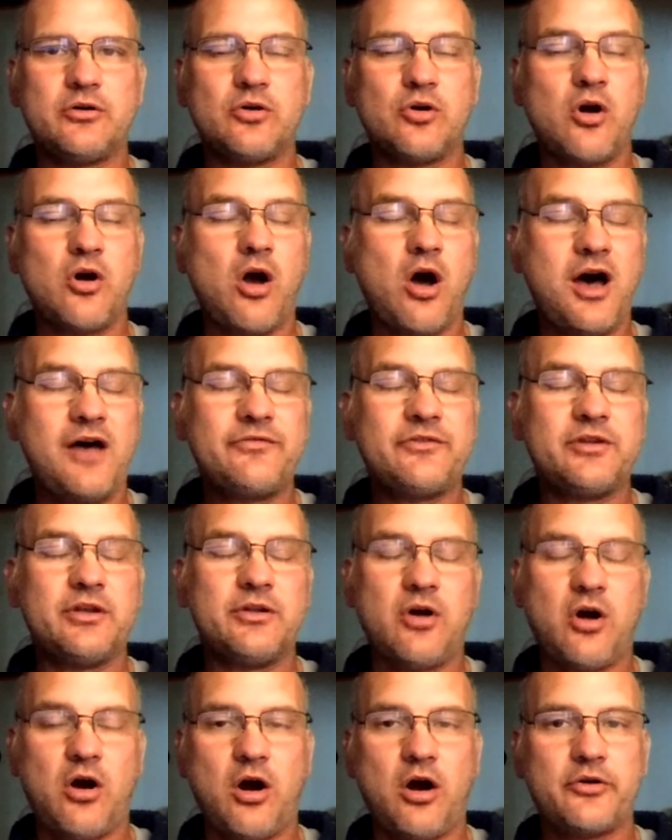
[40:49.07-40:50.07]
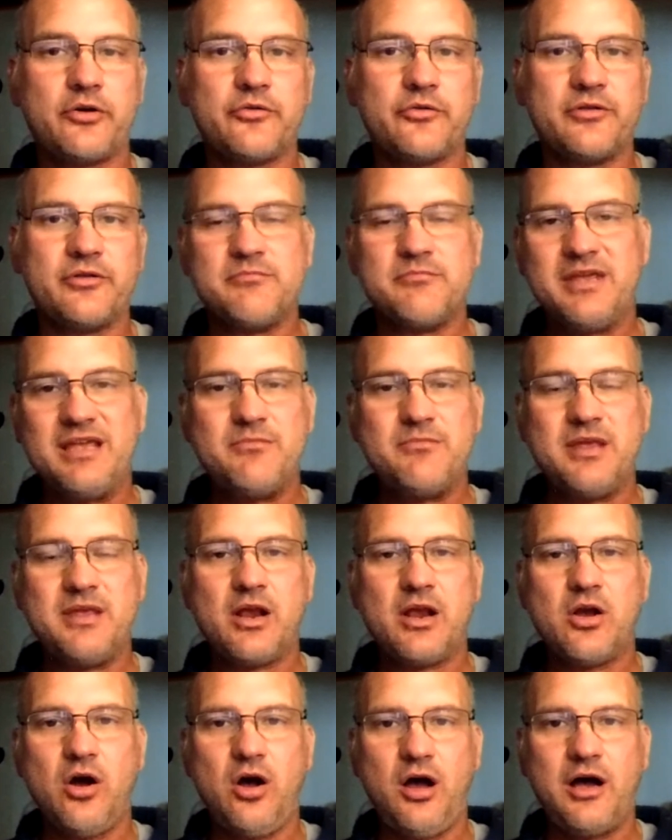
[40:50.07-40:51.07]
or often harder, than me being
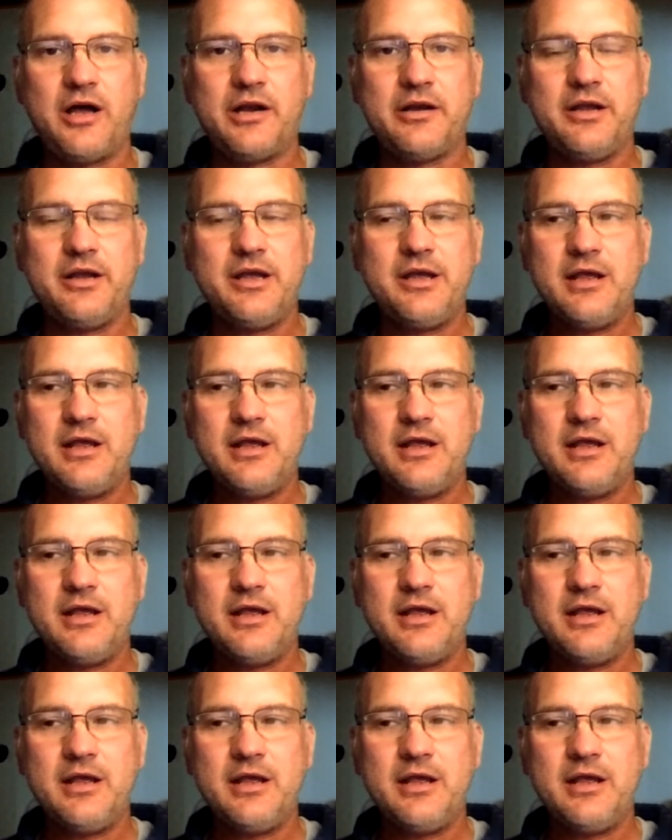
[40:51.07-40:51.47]
gone.